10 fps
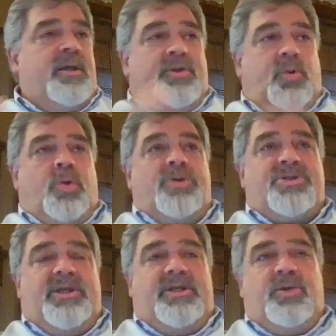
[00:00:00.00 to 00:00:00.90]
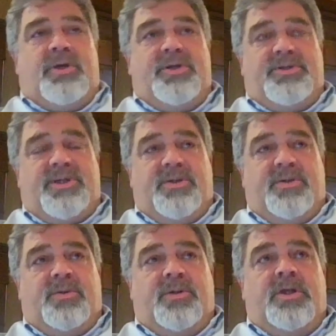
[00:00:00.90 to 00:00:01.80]
The worst thing you can
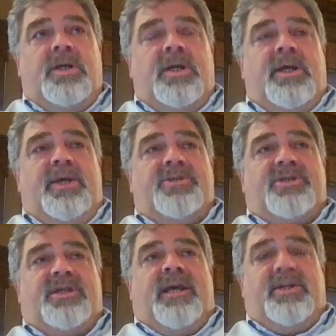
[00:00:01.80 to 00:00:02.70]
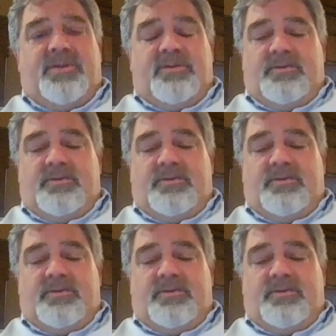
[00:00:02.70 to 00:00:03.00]
do is get